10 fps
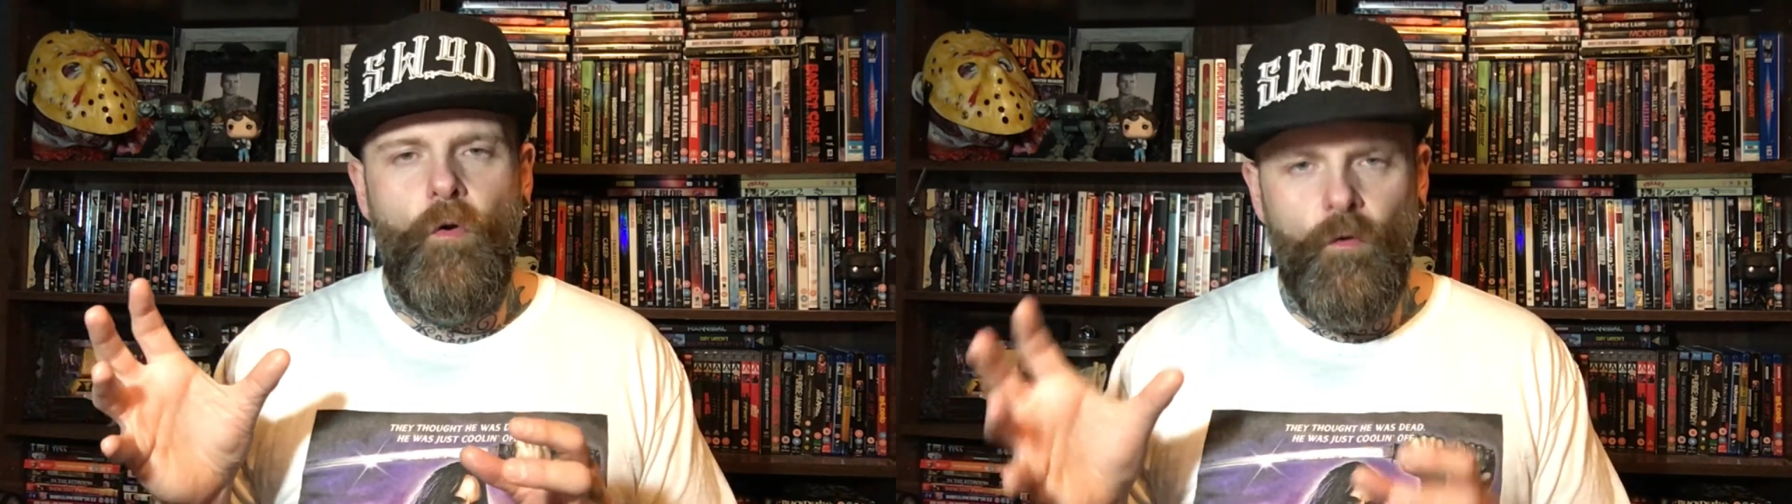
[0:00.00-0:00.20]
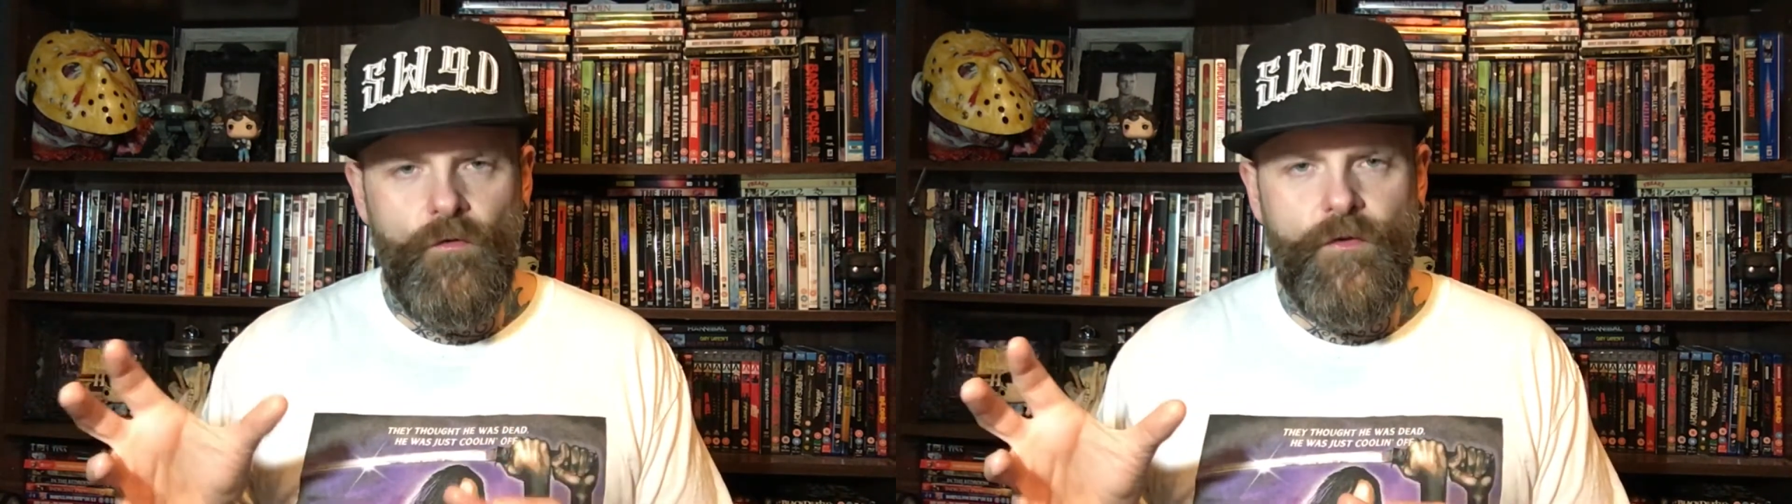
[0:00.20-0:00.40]

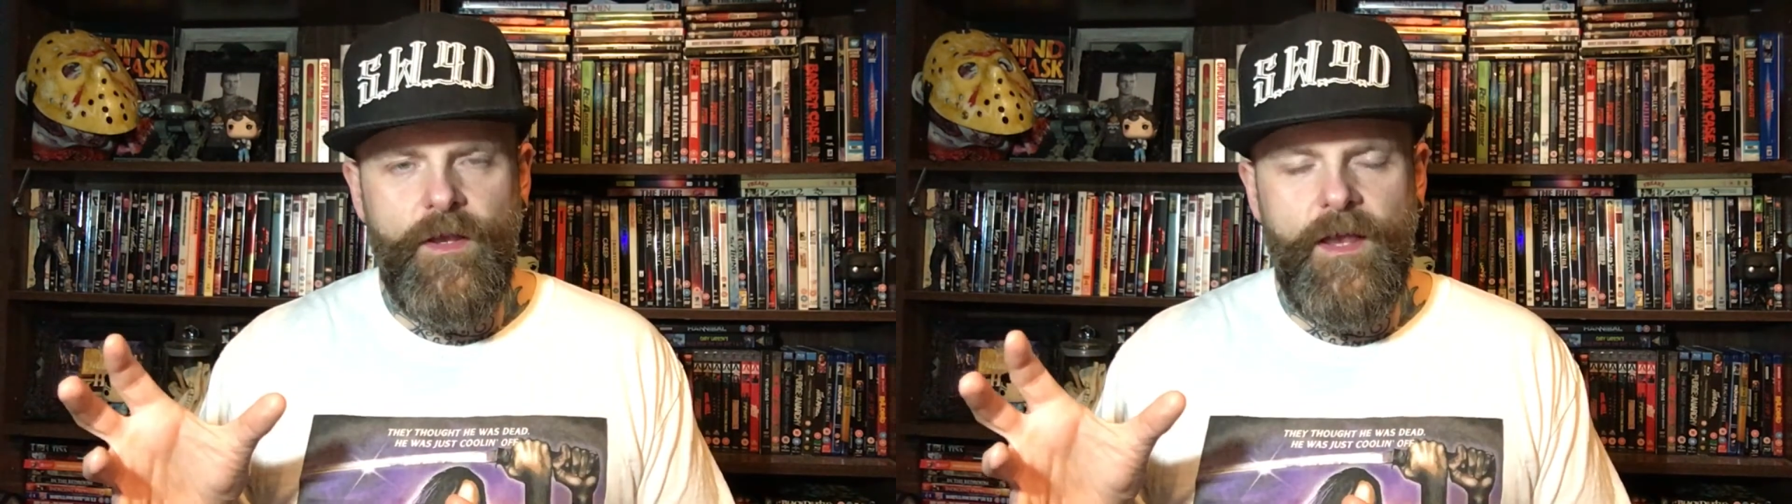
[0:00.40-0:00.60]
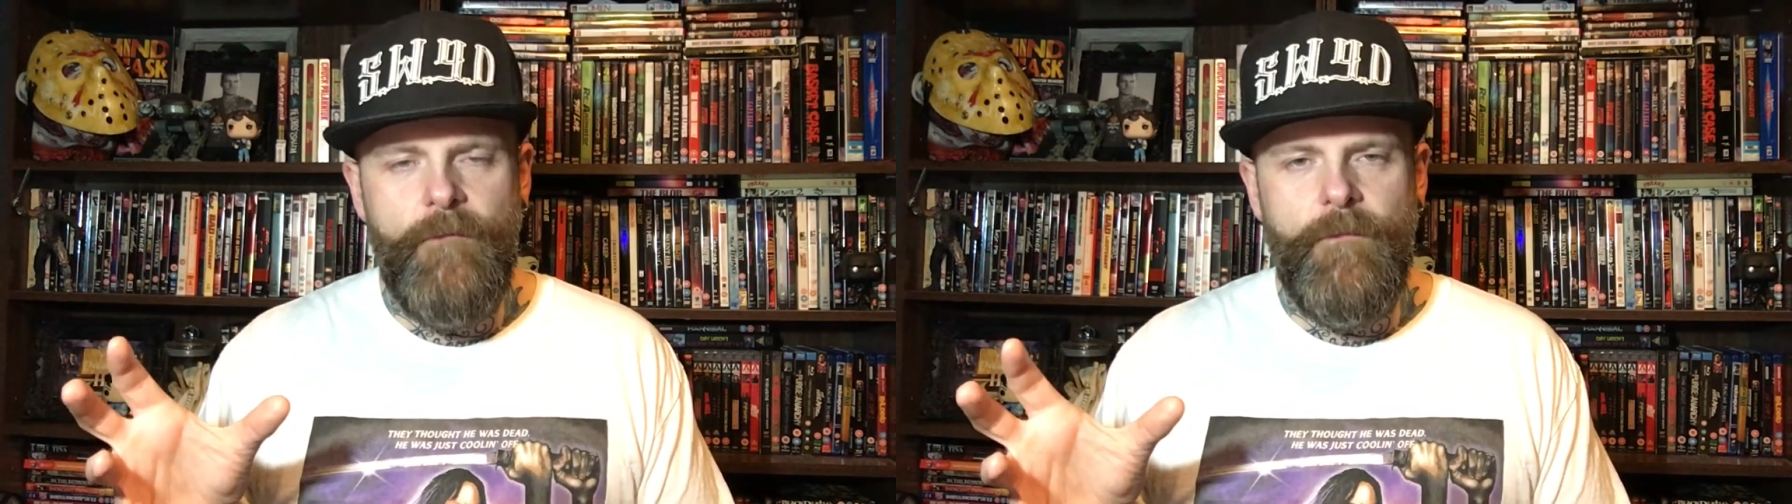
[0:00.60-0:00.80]

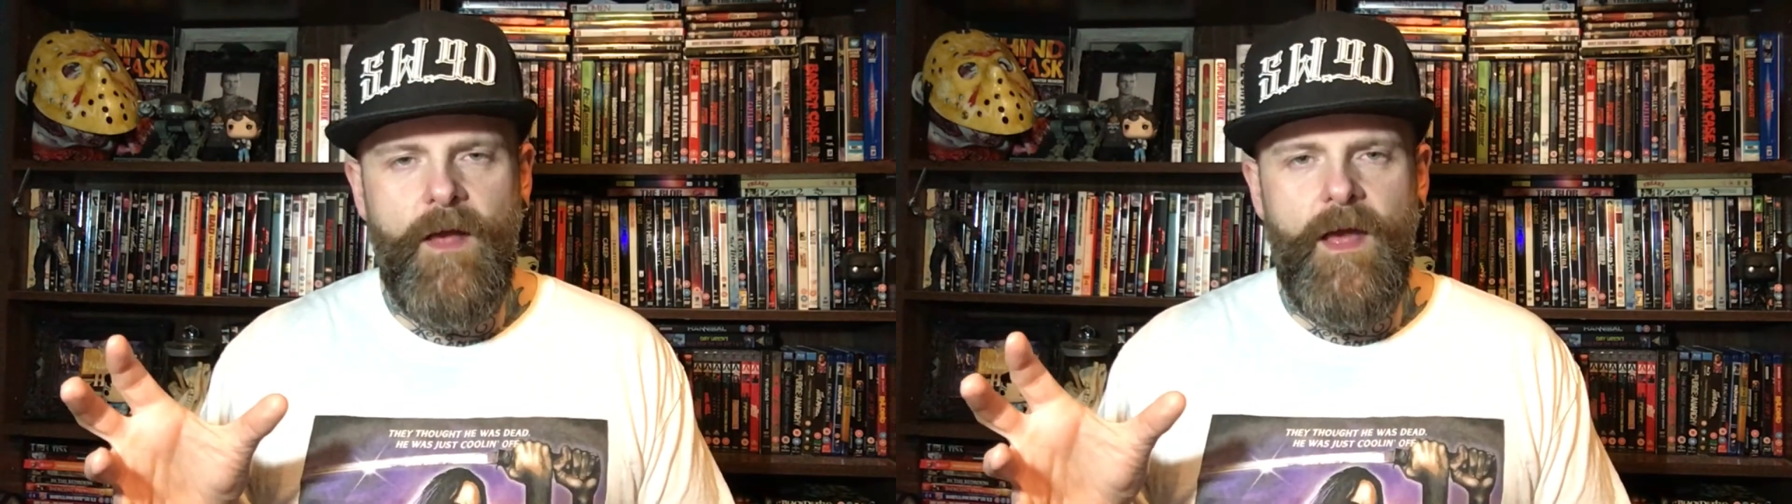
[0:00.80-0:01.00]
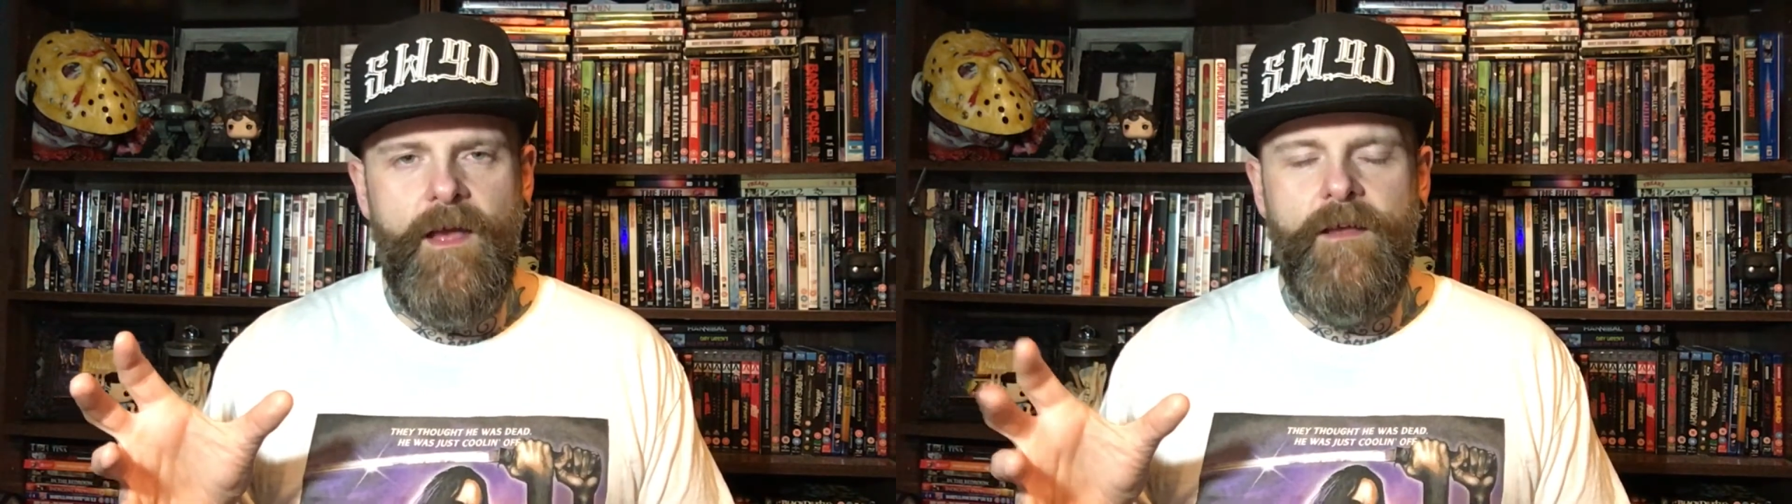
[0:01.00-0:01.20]
haunting
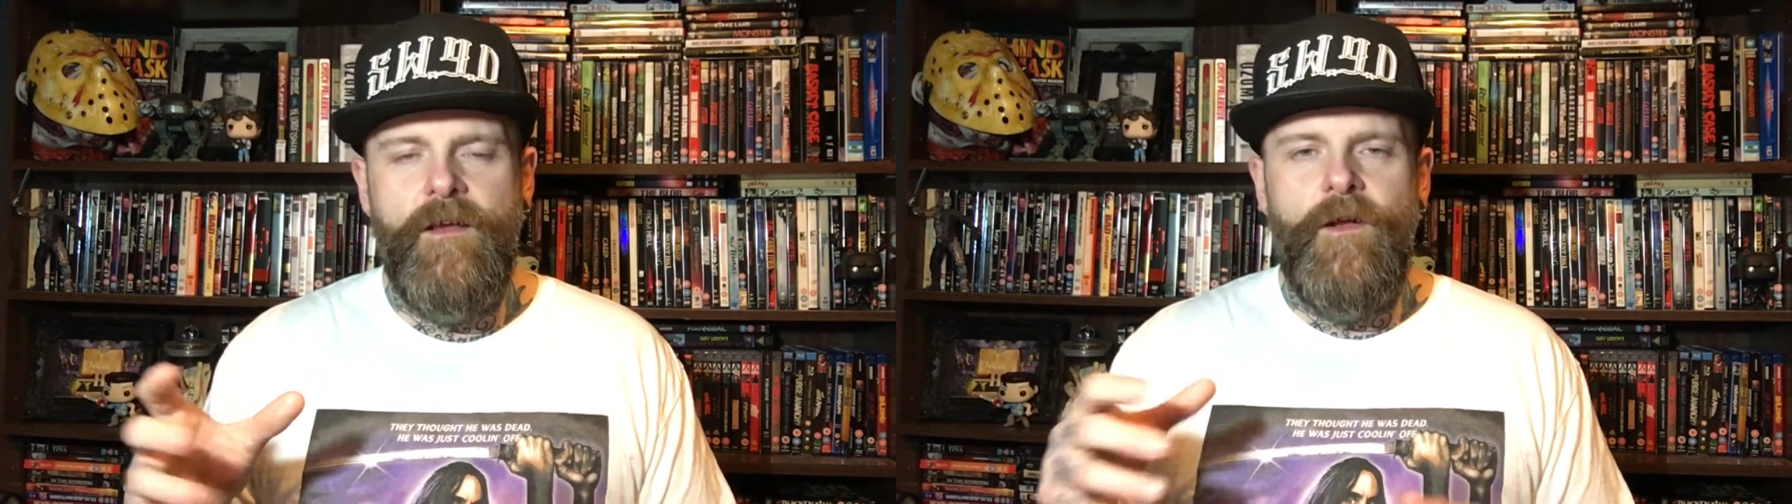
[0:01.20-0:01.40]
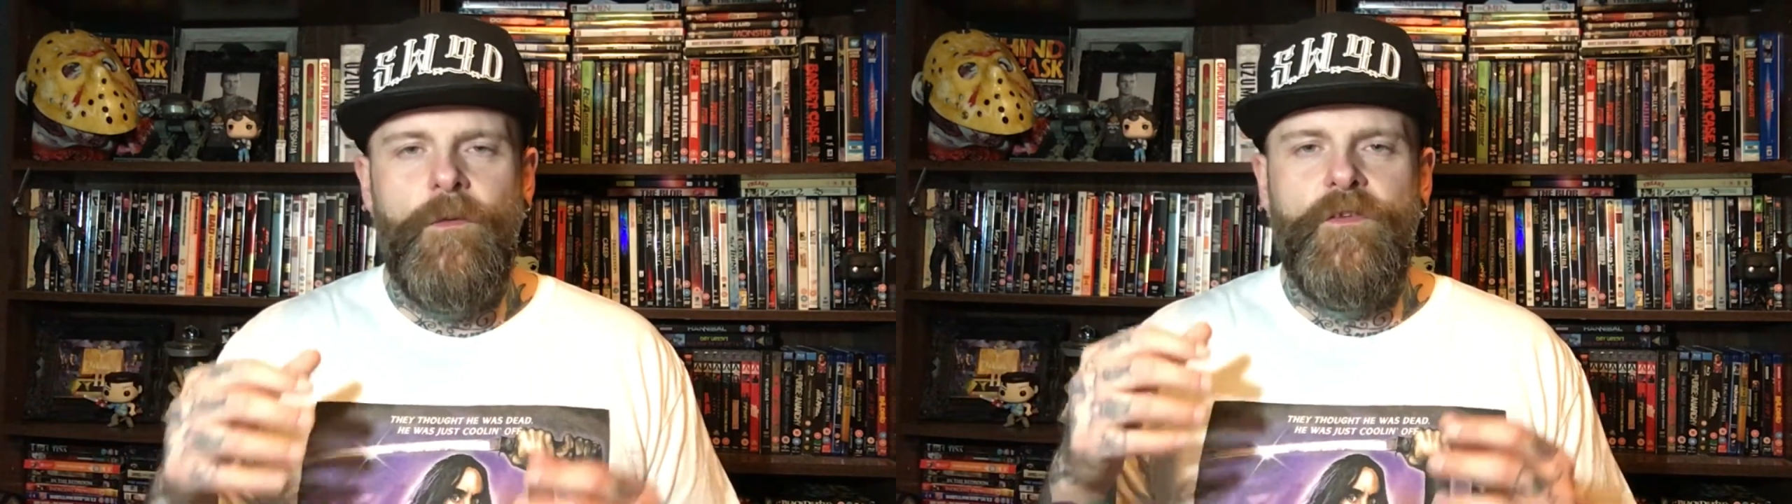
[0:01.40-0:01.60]
him
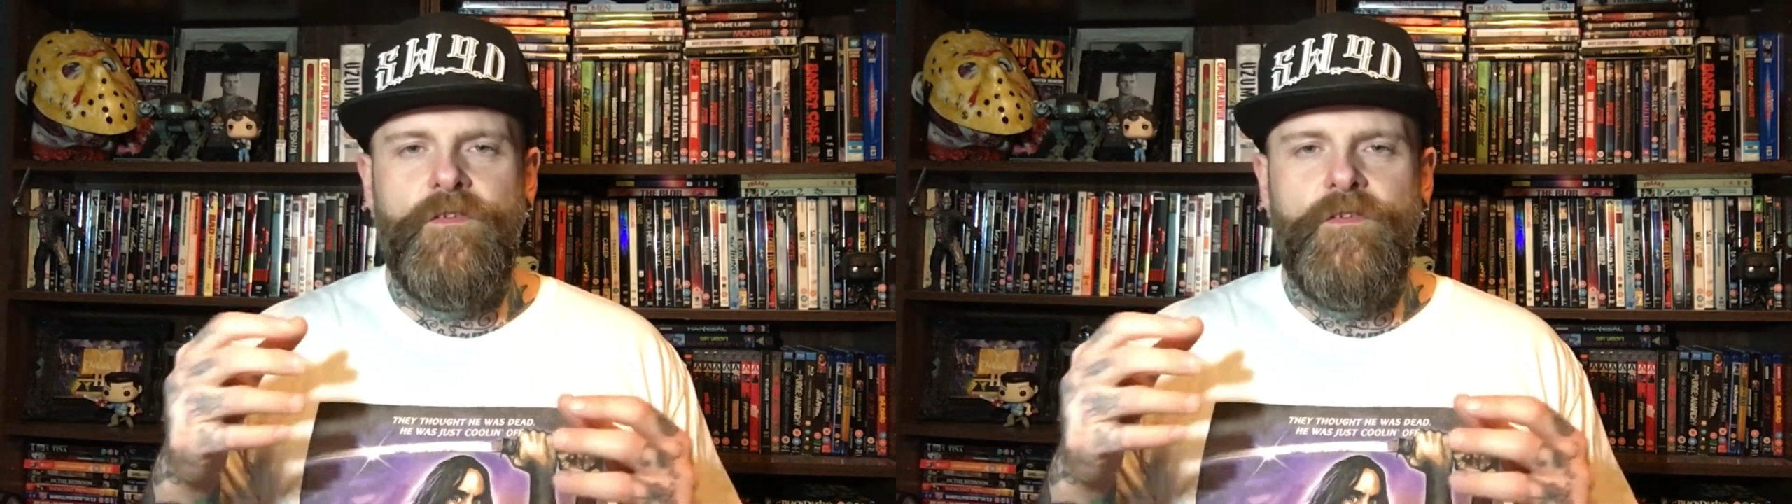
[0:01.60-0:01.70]
there.